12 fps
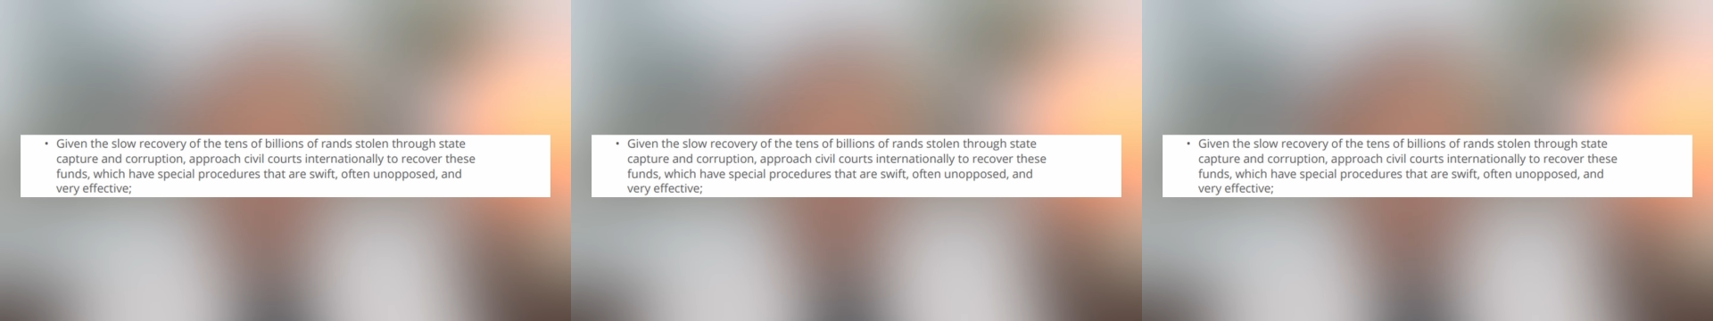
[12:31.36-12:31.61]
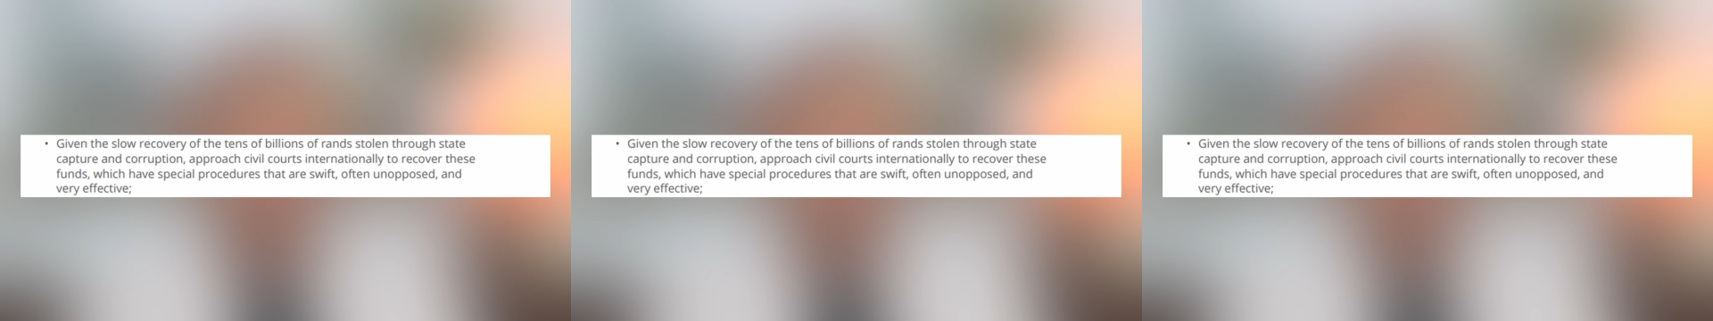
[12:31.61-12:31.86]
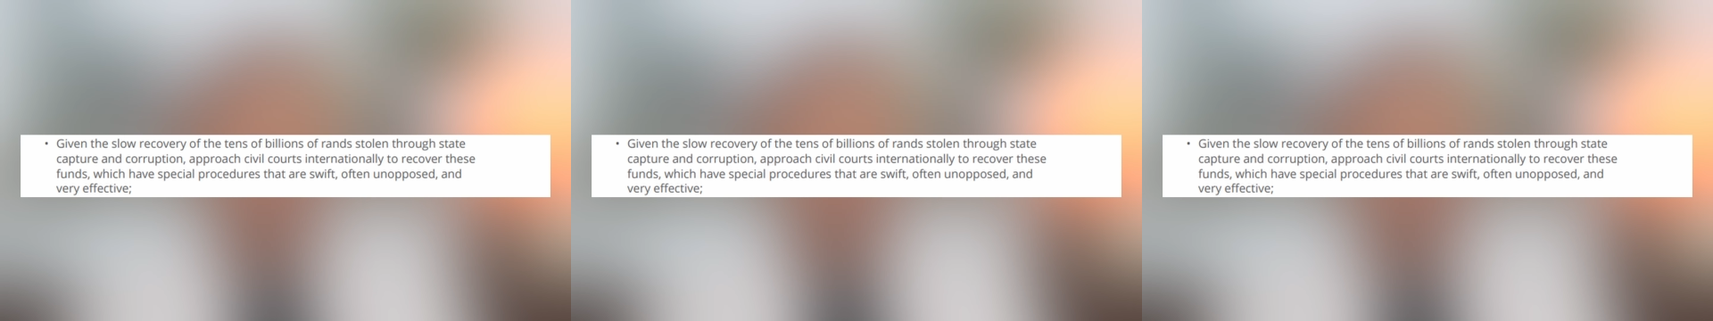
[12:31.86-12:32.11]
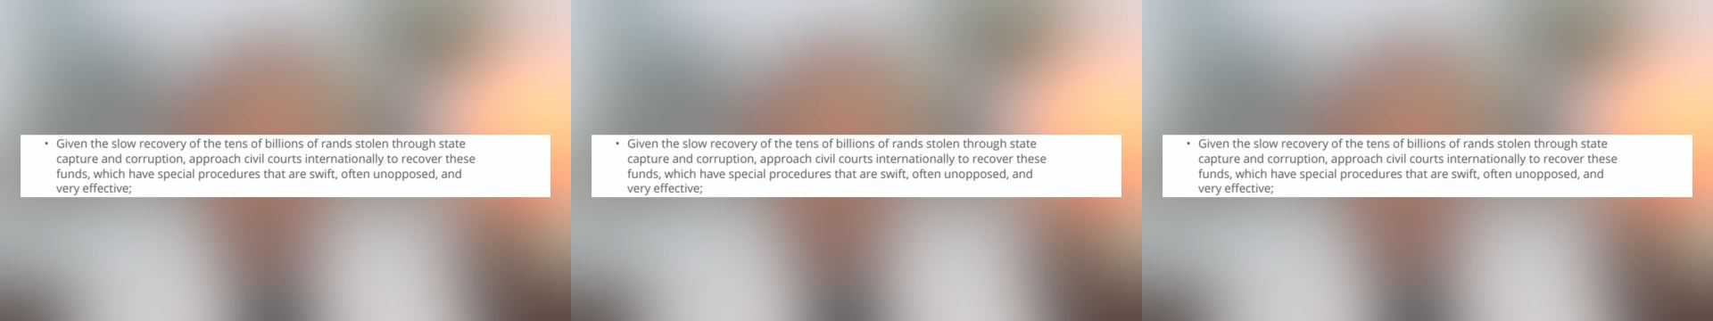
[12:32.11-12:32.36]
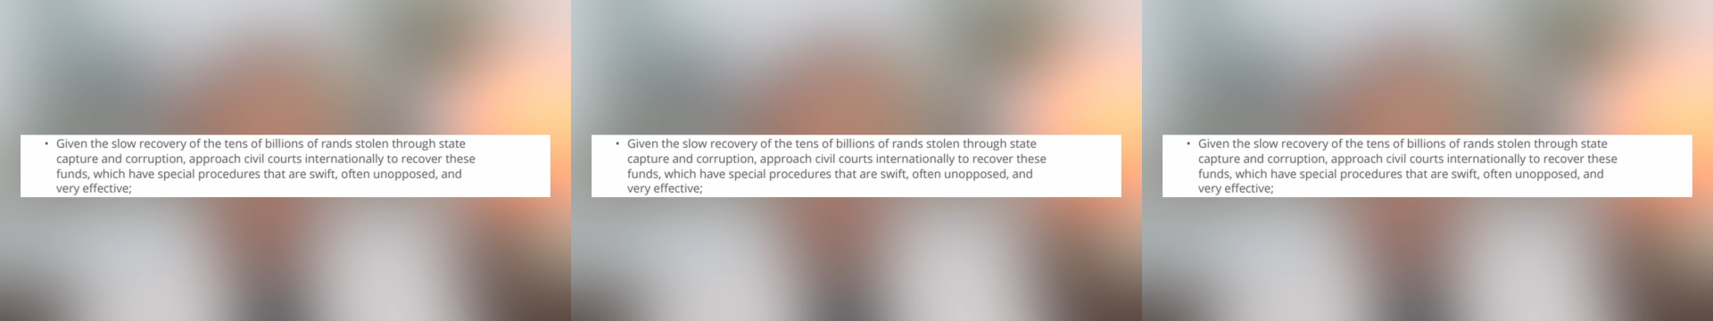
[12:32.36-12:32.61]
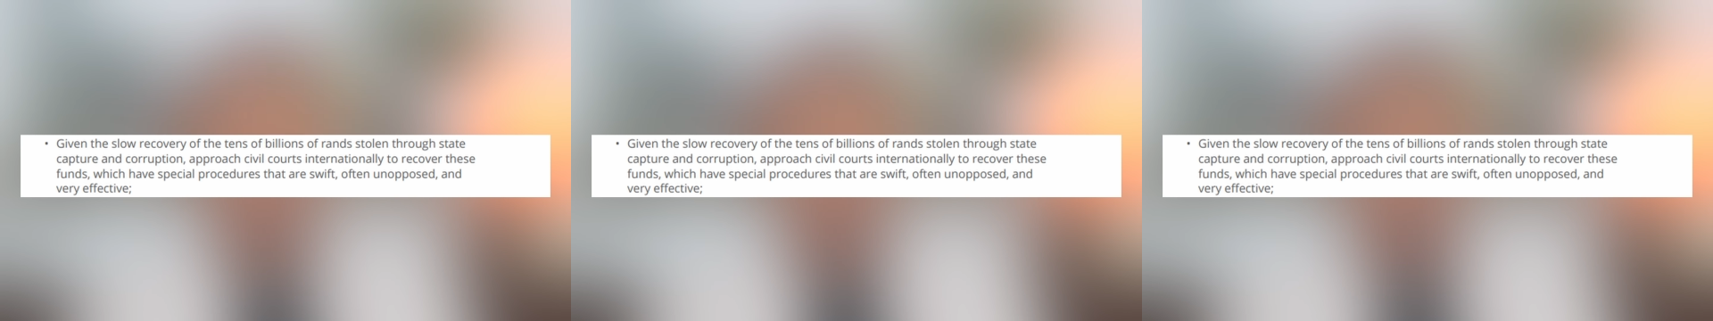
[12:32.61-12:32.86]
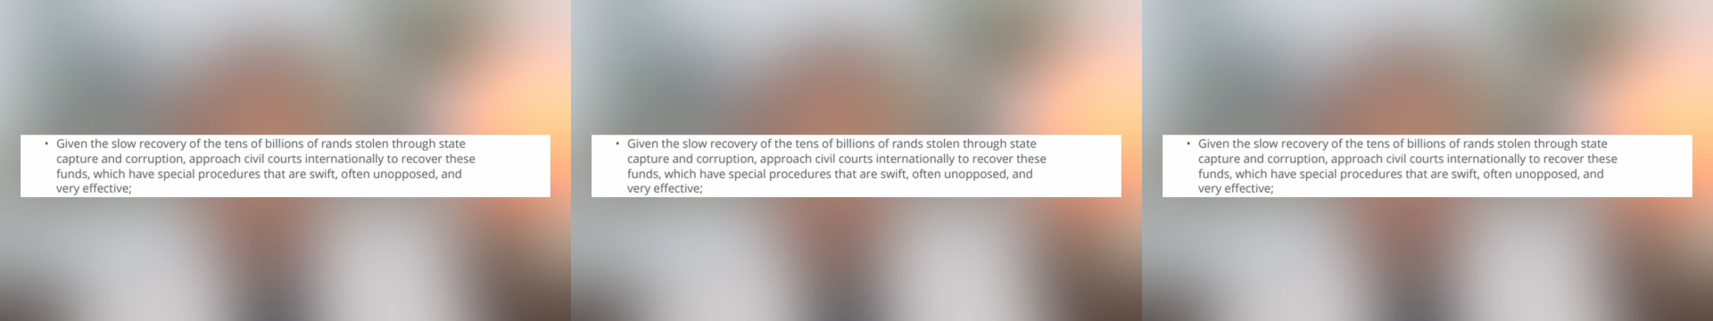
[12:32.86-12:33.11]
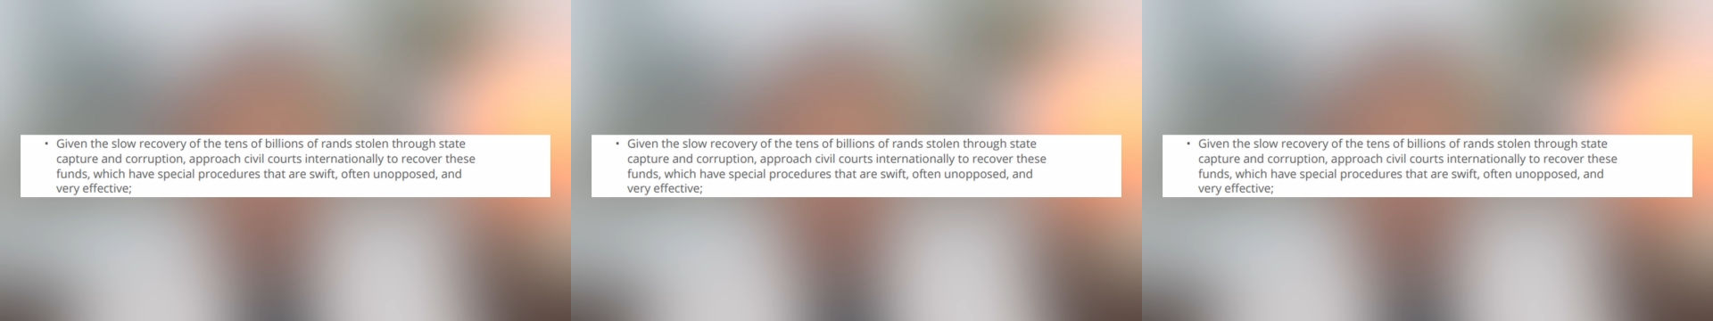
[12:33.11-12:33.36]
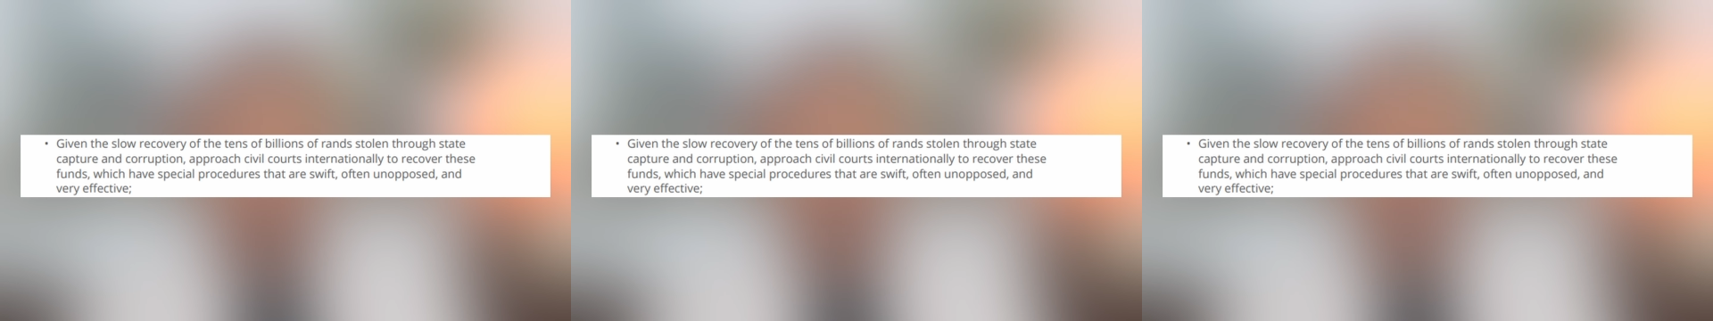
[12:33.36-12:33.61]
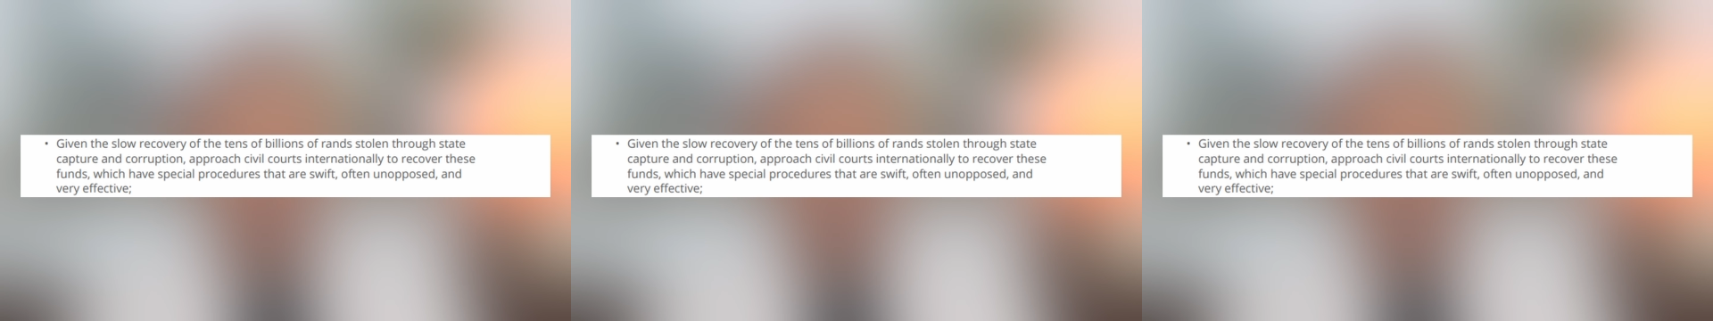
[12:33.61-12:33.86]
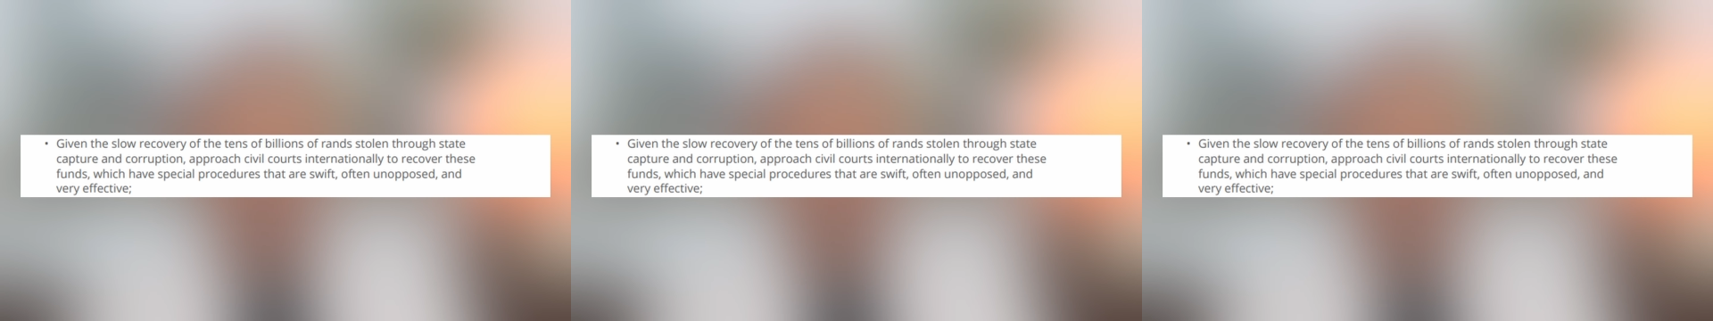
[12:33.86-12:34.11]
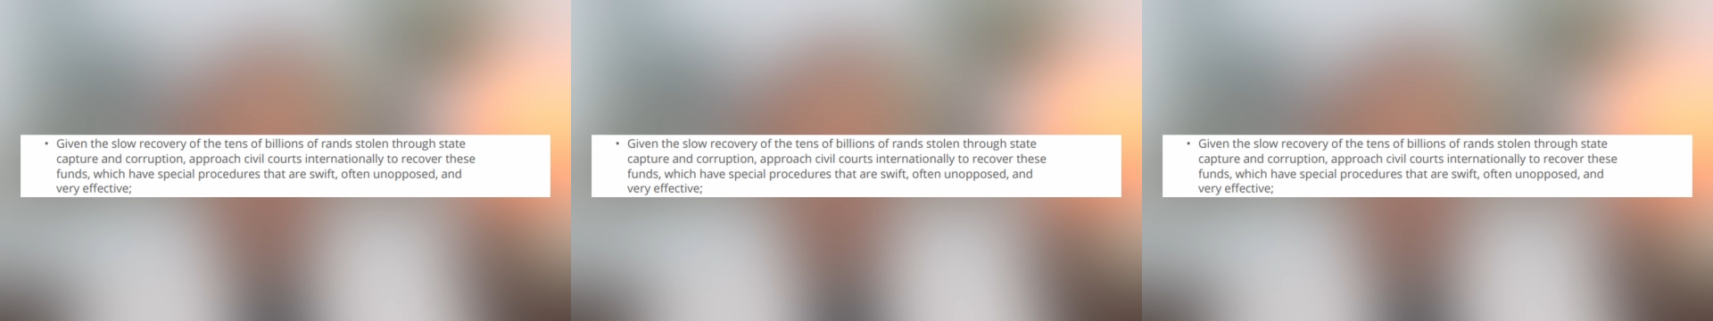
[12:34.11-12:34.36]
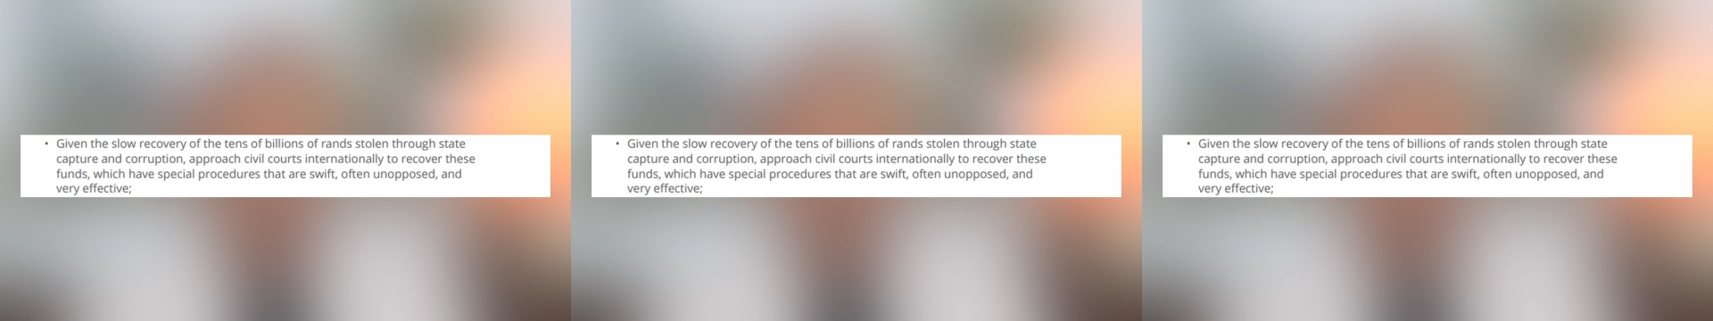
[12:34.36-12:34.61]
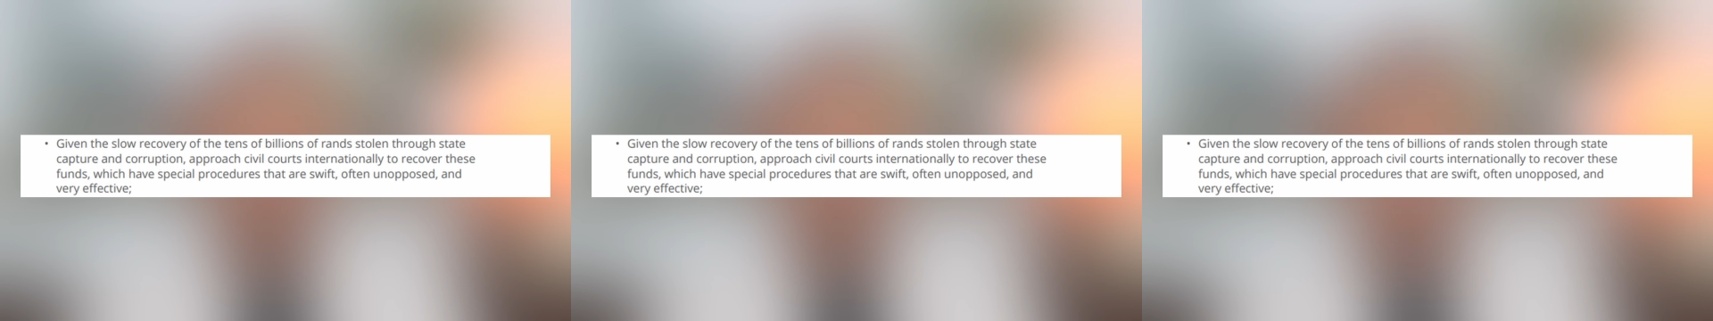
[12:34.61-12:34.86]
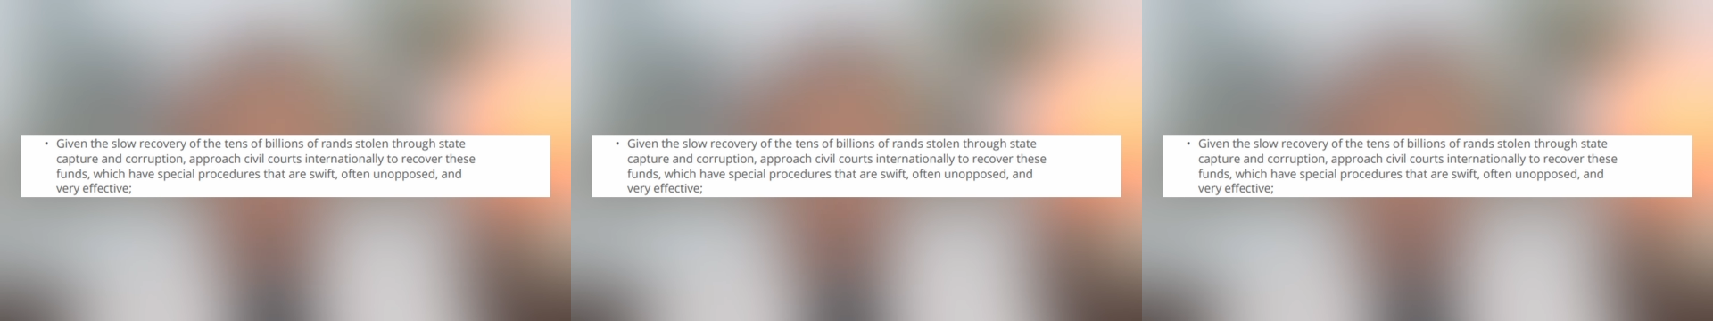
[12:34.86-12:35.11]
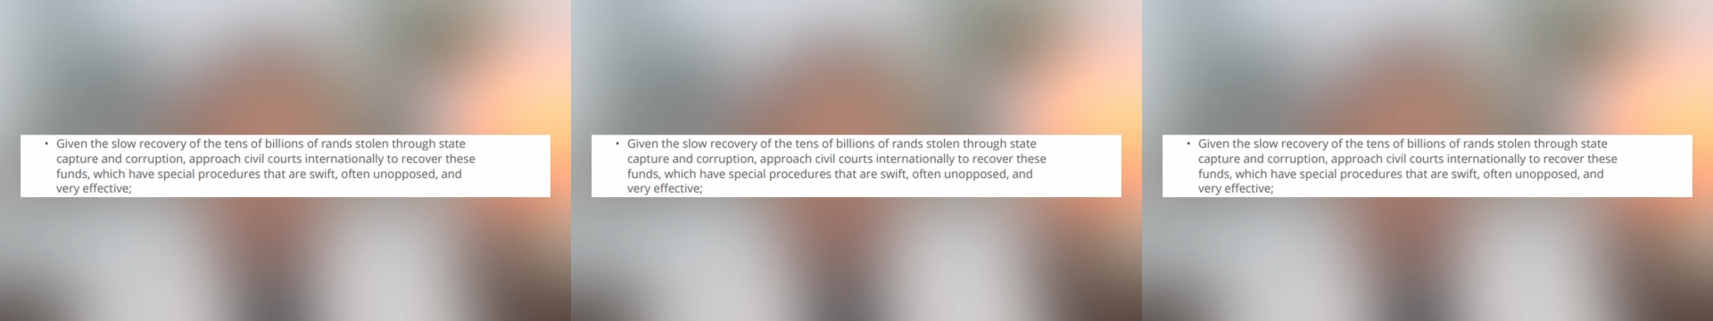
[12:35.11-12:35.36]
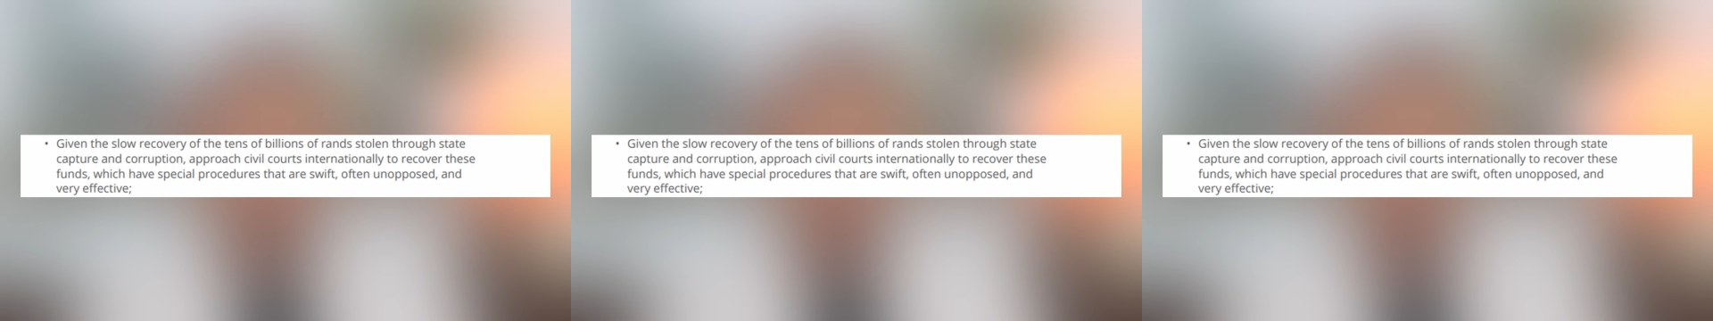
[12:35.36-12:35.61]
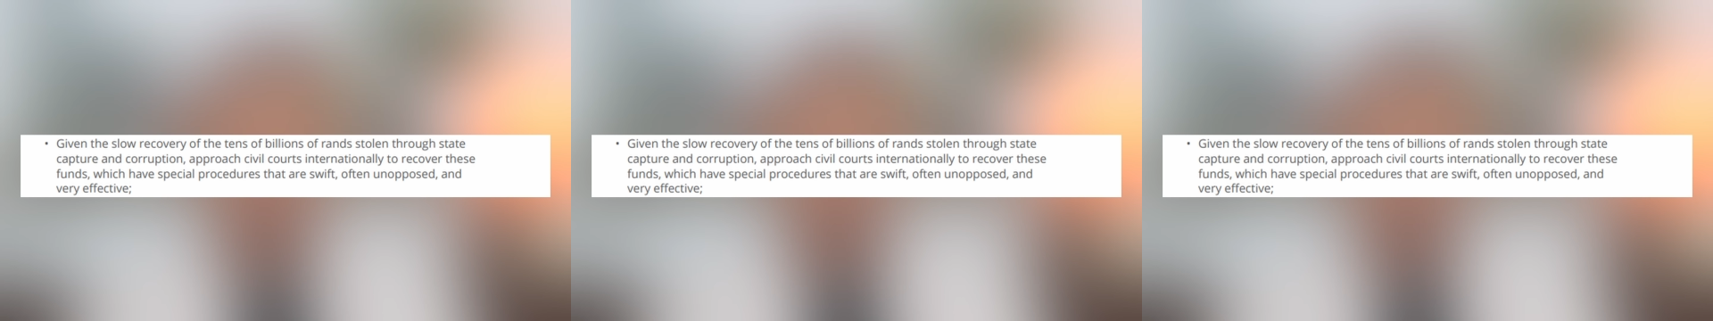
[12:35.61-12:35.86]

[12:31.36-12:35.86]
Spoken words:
No face is visible, so there are no lips to read.